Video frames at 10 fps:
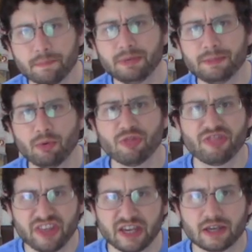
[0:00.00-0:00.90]
people
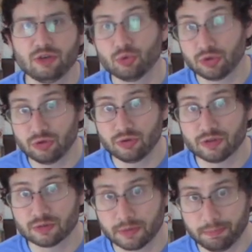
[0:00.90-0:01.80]
think you can do
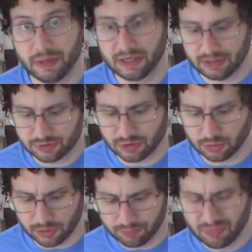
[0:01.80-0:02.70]
this with baking
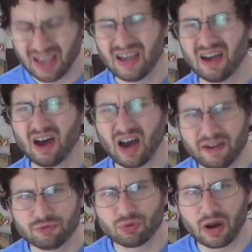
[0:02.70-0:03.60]
soda.
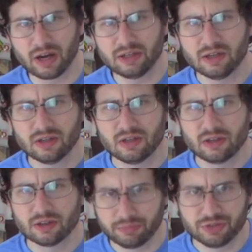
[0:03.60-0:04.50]
I've tried.
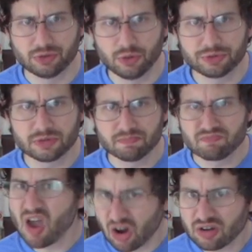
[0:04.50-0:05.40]
The results
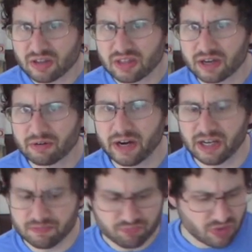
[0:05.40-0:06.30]
are not that
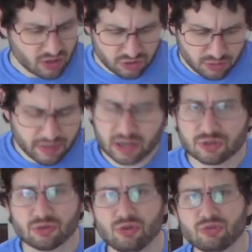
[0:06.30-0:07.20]
great. You make a
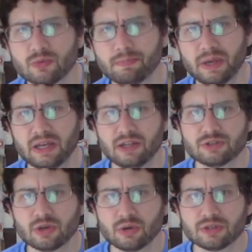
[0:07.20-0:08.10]
solution with baking
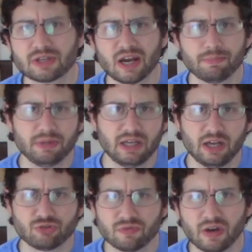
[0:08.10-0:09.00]
soda, it's got a
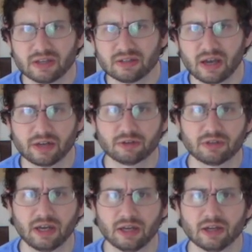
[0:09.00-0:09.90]
pH of like 9 or
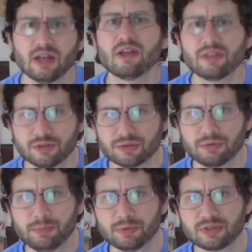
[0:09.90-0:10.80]
10. This
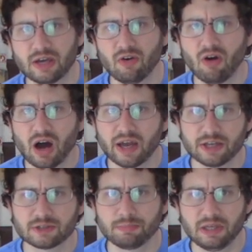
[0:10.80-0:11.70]
3% lye
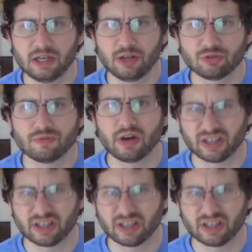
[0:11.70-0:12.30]
has a pH of like